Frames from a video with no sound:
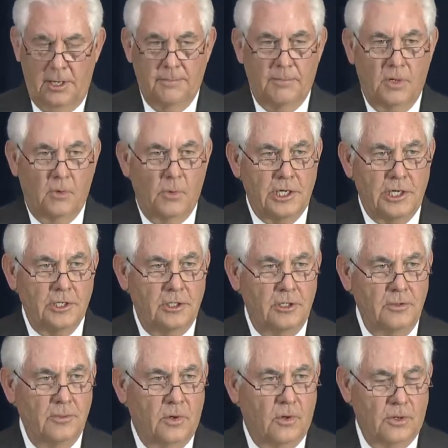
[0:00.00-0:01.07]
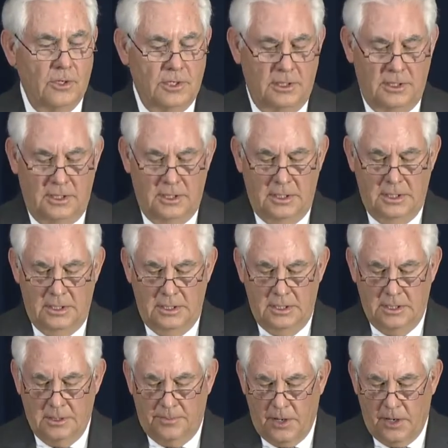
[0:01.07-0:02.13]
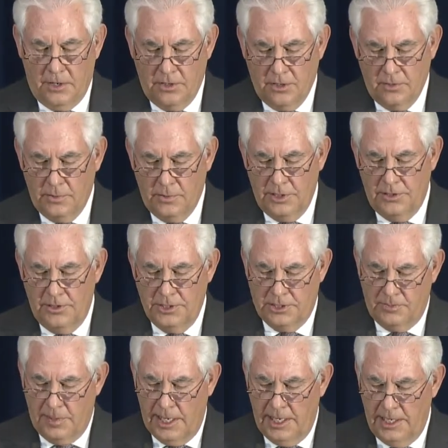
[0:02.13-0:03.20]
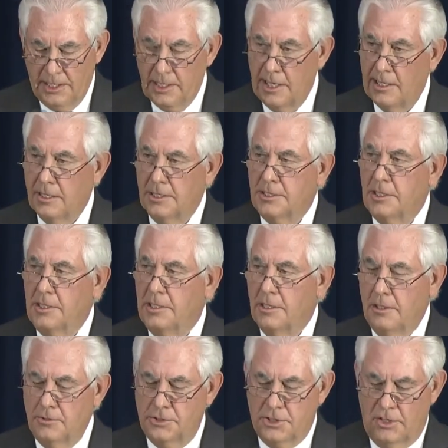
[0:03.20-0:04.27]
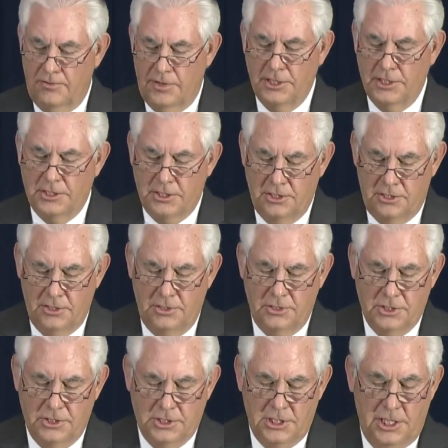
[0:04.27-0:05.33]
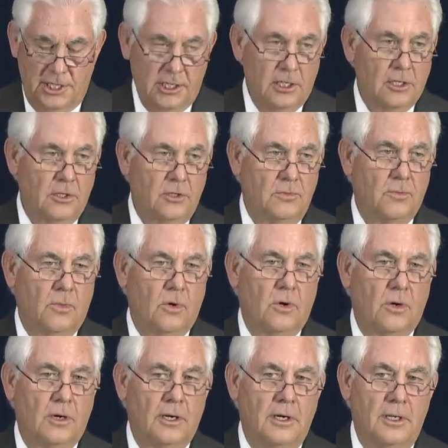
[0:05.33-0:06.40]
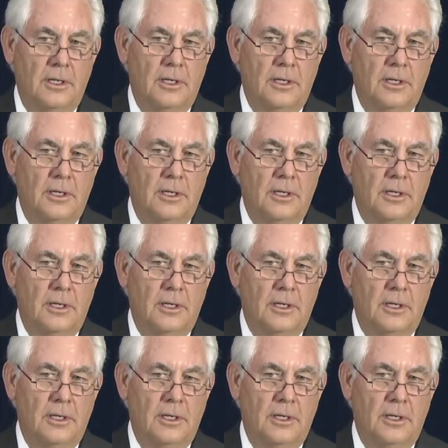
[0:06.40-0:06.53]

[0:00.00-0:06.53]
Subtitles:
But we can do more to partner with Hispanic and Latino serving institutions and include more